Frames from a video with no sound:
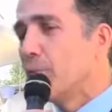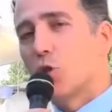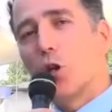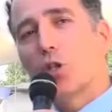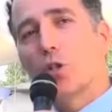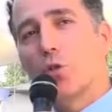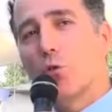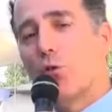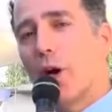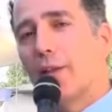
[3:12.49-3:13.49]
Josh,
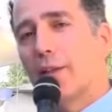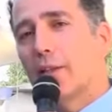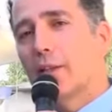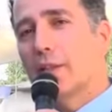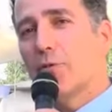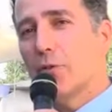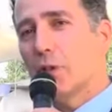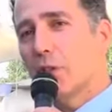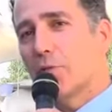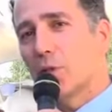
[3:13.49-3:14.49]
you'll find that this
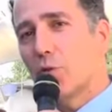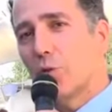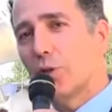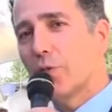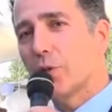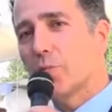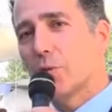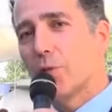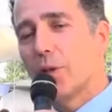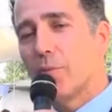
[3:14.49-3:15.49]
difference, this vectorial difference
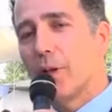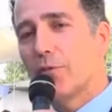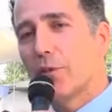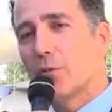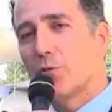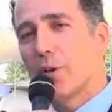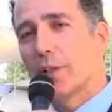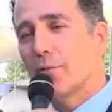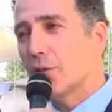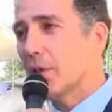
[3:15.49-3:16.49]
between the manifest
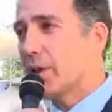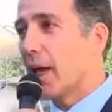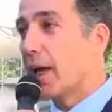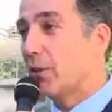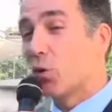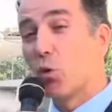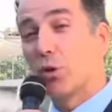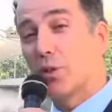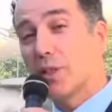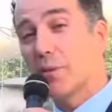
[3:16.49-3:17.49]
refractive cylinder and the
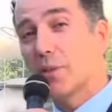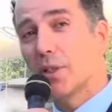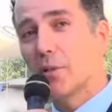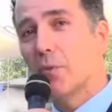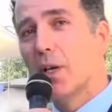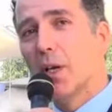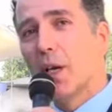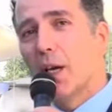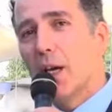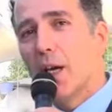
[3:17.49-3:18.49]
corneal astigmatism
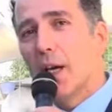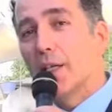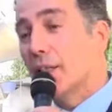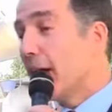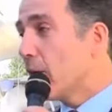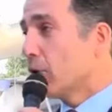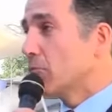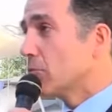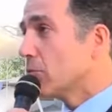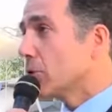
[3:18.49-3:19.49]
is
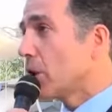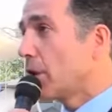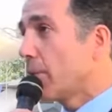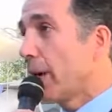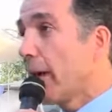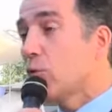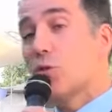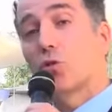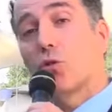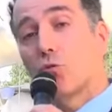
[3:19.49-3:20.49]
inherent. So no matter how good
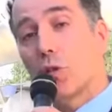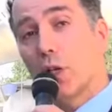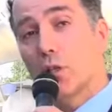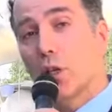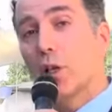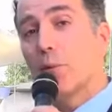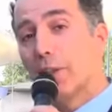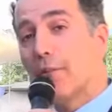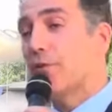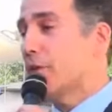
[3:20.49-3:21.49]
the surgery is, you're going to be
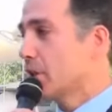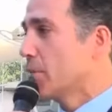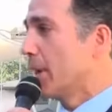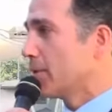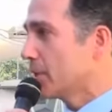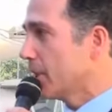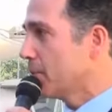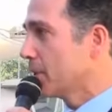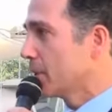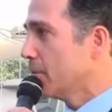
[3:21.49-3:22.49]
left with this amount of
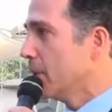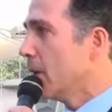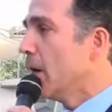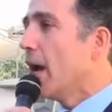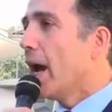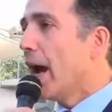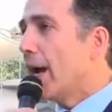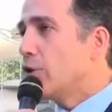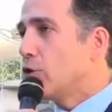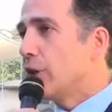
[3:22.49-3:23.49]
astigmatism.
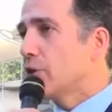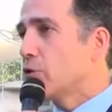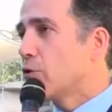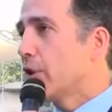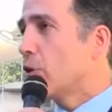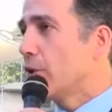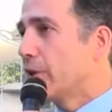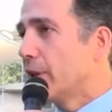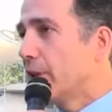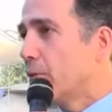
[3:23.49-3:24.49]
And you need to deal
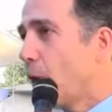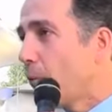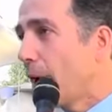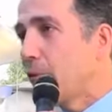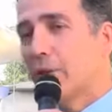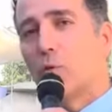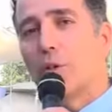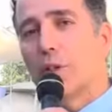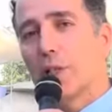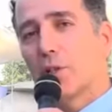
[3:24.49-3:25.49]
with it. And the one way we deal
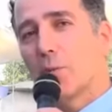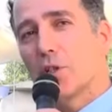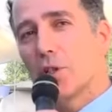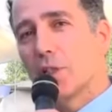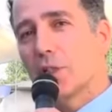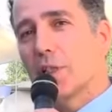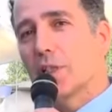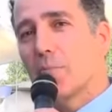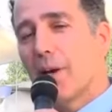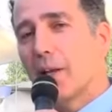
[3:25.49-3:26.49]
with it, as I mentioned in the
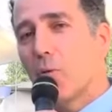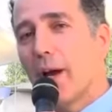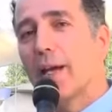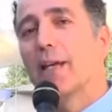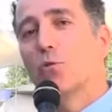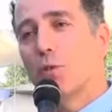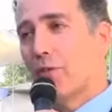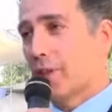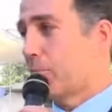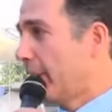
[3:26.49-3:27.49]
systematic way, is with
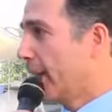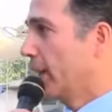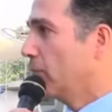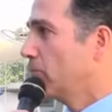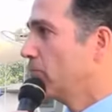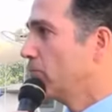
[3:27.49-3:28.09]
vector planning.